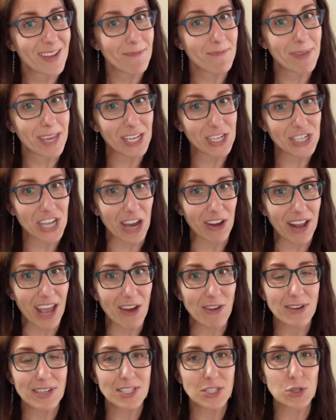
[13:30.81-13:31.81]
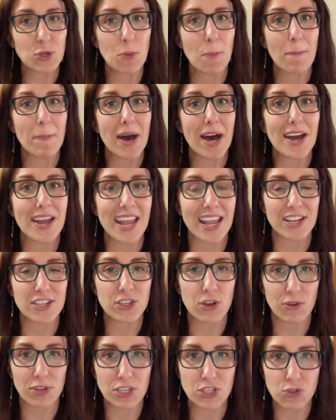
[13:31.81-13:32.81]
Big shout out to Bud and
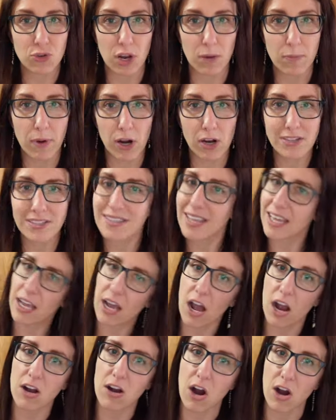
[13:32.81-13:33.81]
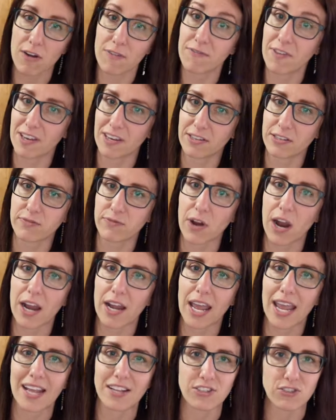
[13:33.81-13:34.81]
Tony's Truck Parts. They are our Fitness
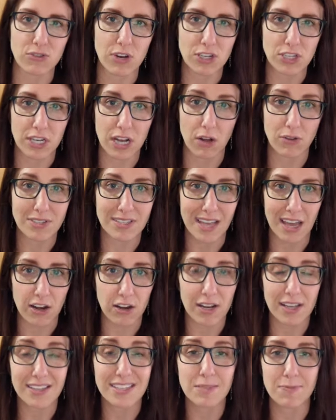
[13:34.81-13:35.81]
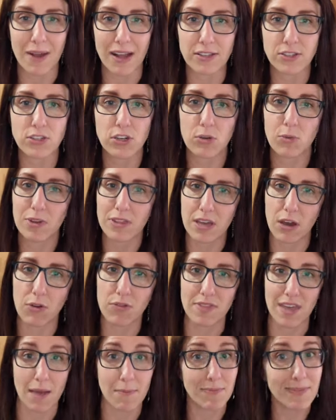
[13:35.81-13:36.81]
Friday and Stretch It Out Saturday sponsor.
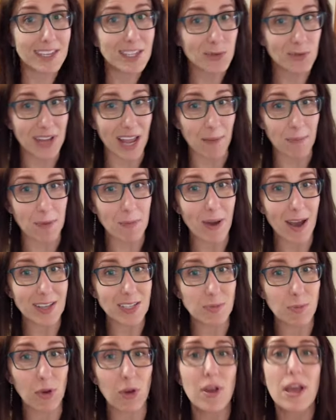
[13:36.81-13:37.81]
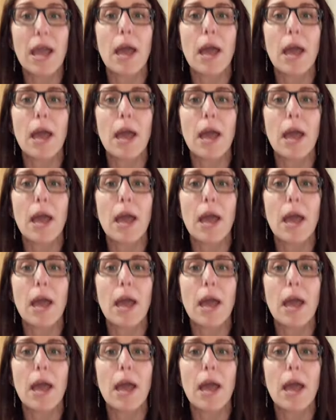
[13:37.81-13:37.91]
Without them, this would not be possible.